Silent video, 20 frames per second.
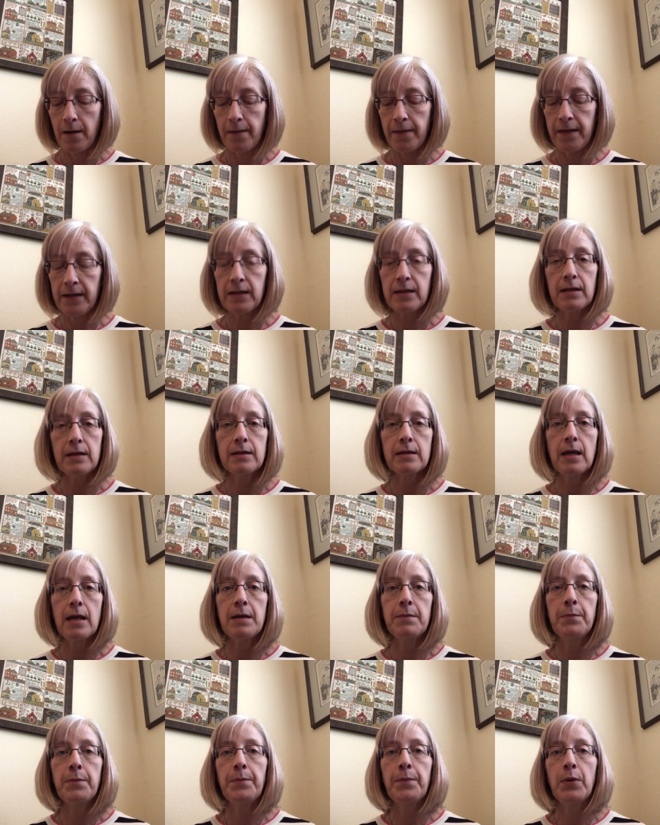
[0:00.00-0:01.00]
This is
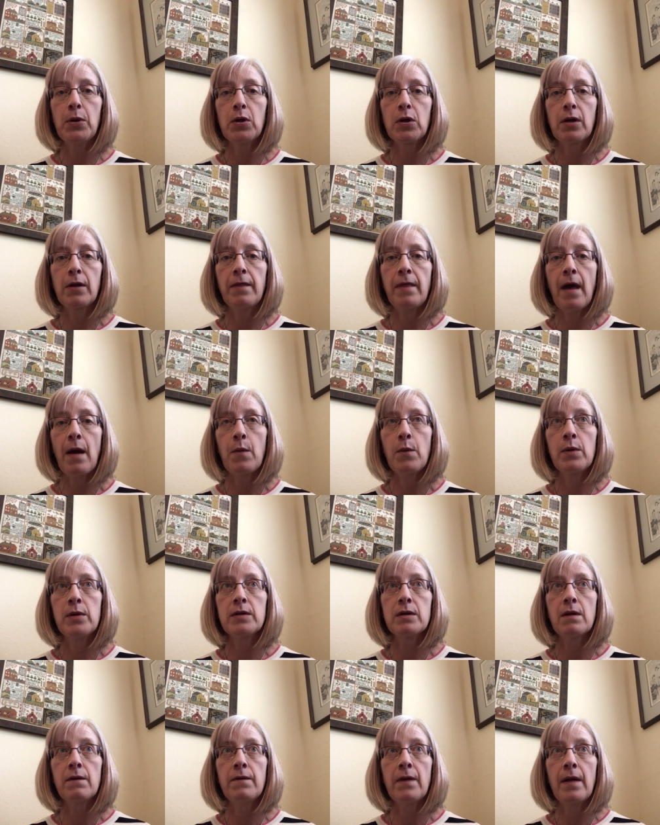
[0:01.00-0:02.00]
a book that
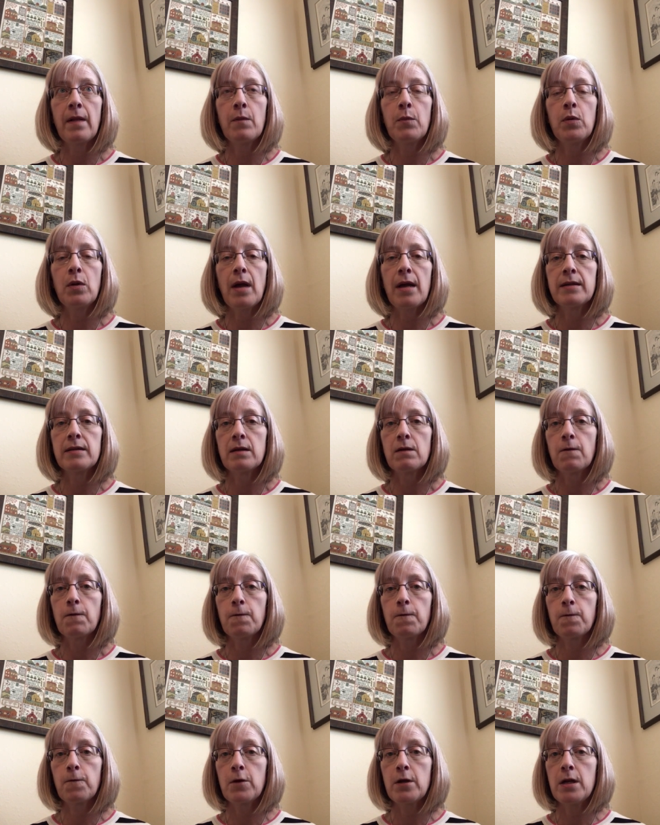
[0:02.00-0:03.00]
was available as a
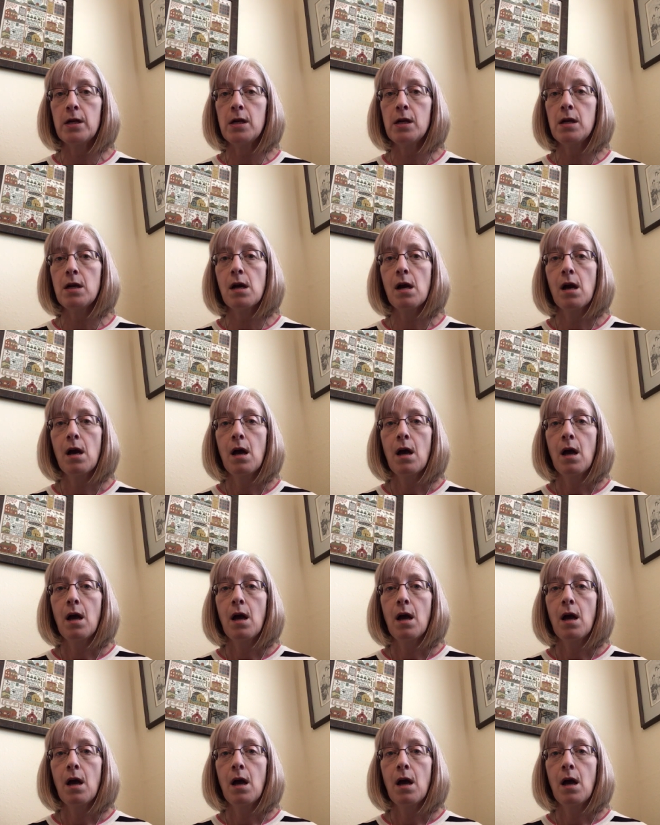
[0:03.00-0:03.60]
free